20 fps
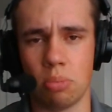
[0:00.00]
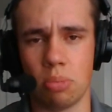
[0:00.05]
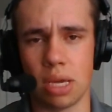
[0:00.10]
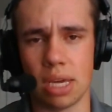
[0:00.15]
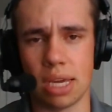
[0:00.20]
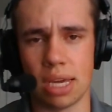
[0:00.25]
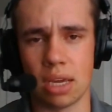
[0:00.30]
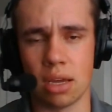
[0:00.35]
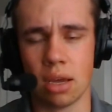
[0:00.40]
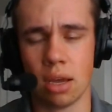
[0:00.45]
would
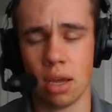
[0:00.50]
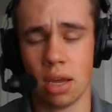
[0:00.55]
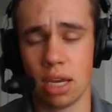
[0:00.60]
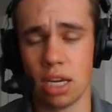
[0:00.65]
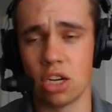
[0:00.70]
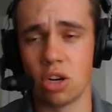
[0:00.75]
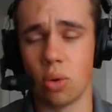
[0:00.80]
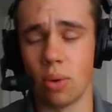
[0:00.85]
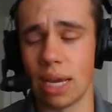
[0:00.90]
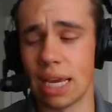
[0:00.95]
be,
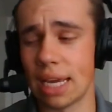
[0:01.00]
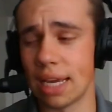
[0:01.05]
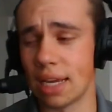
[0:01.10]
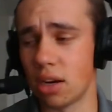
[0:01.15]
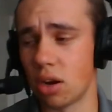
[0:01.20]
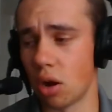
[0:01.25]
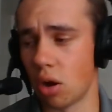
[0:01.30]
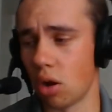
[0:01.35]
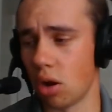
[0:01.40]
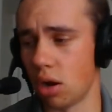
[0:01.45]
you know,
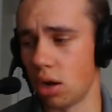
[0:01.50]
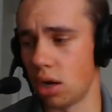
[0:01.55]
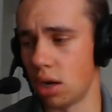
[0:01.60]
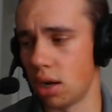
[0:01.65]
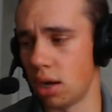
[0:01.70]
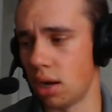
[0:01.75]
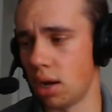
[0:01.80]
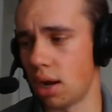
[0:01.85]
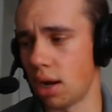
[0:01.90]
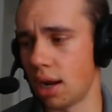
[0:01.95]
in on
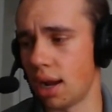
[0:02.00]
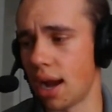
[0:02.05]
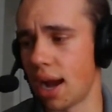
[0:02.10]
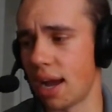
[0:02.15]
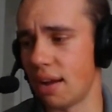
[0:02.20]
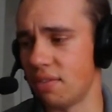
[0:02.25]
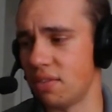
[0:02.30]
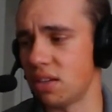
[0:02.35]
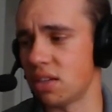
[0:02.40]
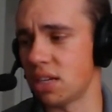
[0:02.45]
a
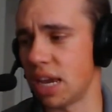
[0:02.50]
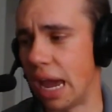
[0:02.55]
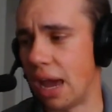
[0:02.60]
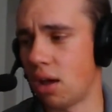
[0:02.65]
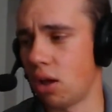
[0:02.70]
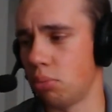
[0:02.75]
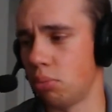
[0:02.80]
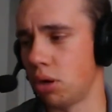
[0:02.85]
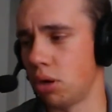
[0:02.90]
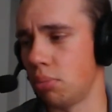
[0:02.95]
guy of this
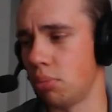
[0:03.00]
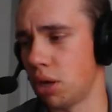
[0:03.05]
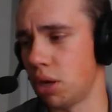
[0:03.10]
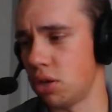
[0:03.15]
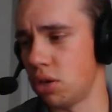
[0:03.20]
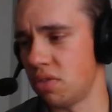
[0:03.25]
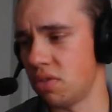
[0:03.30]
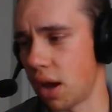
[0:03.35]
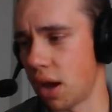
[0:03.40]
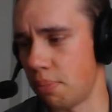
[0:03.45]
caliber.
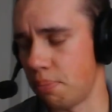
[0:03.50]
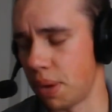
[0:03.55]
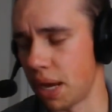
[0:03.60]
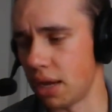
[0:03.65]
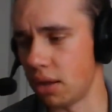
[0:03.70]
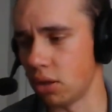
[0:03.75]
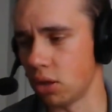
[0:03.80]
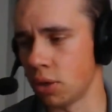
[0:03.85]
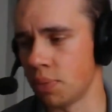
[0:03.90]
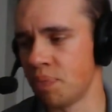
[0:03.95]
But you've got
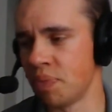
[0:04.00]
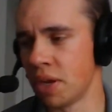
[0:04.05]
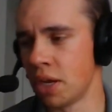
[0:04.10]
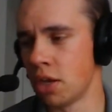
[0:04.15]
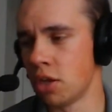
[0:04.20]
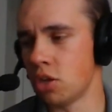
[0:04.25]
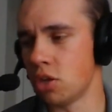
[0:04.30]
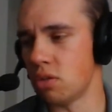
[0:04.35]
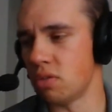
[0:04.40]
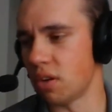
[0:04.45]
Baylor,
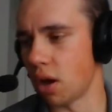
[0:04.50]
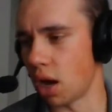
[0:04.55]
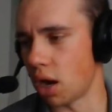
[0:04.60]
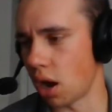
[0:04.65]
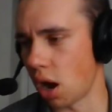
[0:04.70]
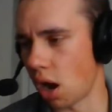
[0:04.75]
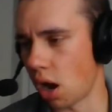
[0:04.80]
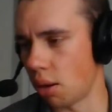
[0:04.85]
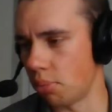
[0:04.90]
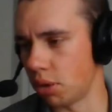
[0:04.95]
you've got
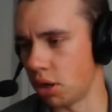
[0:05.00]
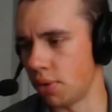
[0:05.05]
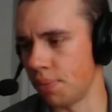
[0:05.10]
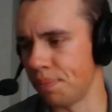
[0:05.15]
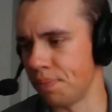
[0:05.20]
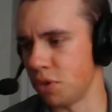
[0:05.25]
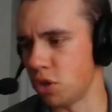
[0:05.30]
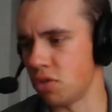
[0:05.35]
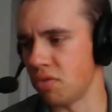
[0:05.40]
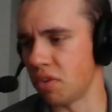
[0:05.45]

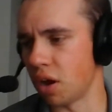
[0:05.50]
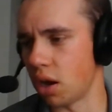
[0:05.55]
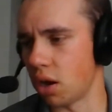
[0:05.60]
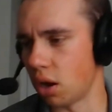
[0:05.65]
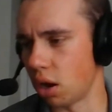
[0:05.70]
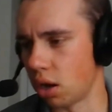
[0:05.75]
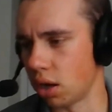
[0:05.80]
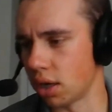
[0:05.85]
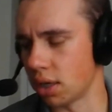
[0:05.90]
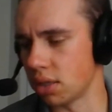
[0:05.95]
Auburn, you've got
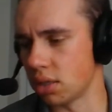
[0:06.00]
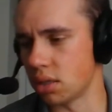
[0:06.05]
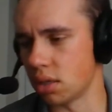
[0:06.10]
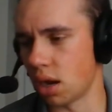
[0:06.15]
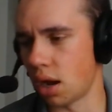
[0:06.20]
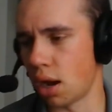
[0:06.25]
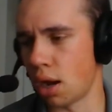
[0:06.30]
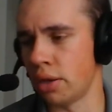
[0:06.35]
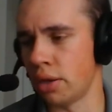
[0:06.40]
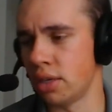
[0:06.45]

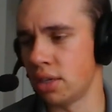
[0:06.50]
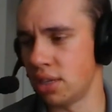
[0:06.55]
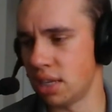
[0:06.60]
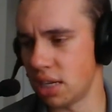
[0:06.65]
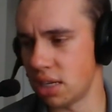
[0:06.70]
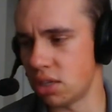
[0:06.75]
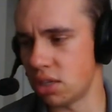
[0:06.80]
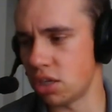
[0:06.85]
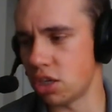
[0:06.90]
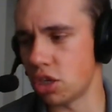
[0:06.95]
Arkansas,
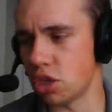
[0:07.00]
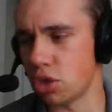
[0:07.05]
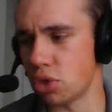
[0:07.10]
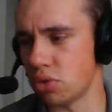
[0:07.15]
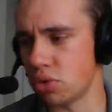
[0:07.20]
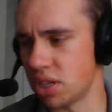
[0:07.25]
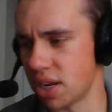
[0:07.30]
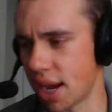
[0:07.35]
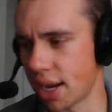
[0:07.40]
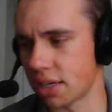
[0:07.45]

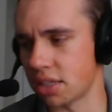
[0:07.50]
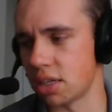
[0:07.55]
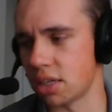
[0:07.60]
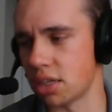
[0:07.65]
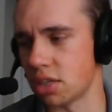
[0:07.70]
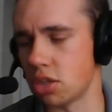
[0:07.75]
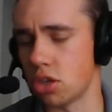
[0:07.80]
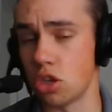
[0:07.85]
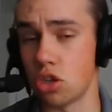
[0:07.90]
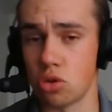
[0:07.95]
TCU,
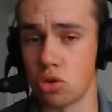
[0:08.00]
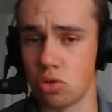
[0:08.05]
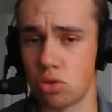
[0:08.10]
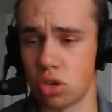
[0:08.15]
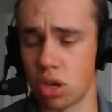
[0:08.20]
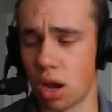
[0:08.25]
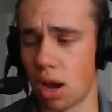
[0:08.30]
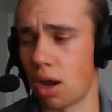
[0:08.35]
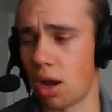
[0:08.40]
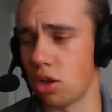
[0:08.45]
Texas,
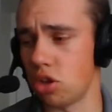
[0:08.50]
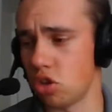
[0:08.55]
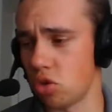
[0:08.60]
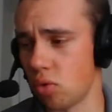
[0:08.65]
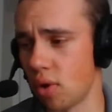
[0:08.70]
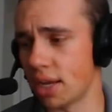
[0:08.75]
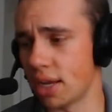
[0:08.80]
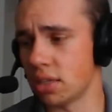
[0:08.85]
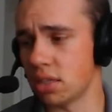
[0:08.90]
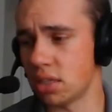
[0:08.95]
Utah,
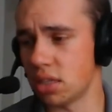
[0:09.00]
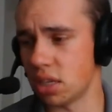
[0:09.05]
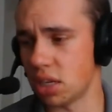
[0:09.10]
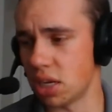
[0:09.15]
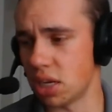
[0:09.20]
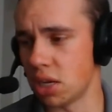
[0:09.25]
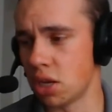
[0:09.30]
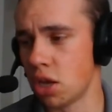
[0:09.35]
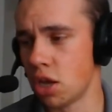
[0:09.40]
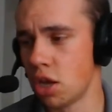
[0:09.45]

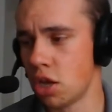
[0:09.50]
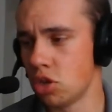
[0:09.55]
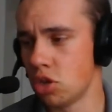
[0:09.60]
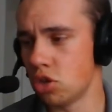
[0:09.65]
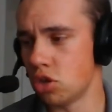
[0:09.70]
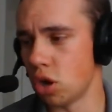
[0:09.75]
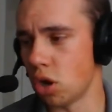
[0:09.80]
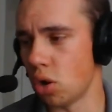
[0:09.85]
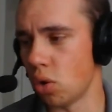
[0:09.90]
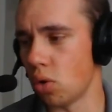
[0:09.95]
USC.
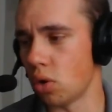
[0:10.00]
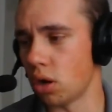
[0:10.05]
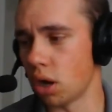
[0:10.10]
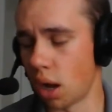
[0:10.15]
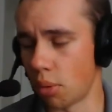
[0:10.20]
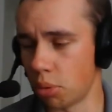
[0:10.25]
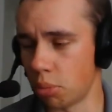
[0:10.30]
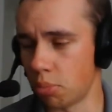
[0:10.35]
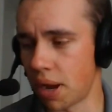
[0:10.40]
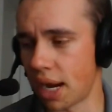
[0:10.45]
So
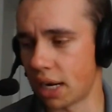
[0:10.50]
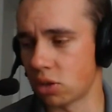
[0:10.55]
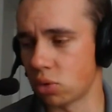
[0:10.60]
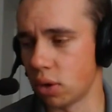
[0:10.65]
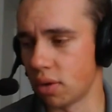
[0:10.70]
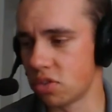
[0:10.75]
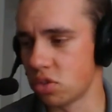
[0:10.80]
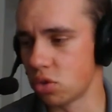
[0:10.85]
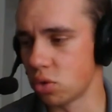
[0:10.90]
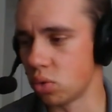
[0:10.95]
a couple
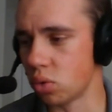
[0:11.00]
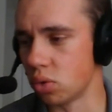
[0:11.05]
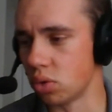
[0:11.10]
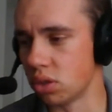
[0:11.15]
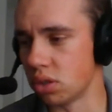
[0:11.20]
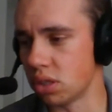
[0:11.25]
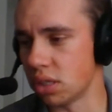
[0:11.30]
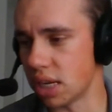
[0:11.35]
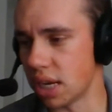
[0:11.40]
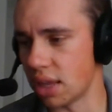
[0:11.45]
Pac-12
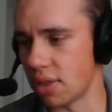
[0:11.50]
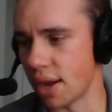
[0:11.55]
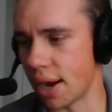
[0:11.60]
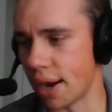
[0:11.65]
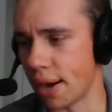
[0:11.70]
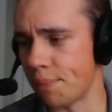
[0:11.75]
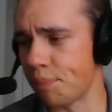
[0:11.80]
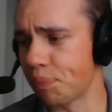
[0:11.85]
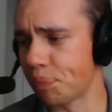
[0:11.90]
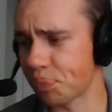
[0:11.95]
schools in
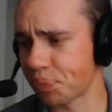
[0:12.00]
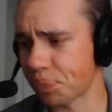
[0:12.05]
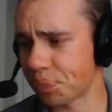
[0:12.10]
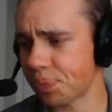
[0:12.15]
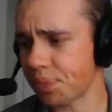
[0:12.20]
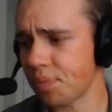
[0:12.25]
there.